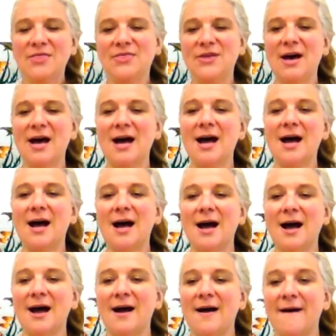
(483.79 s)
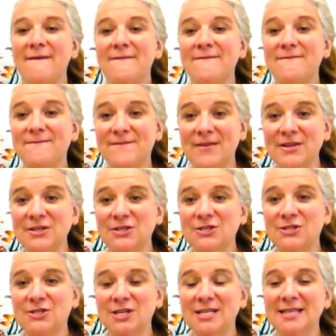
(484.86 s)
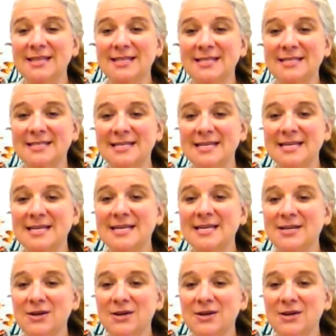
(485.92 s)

The fish in the sea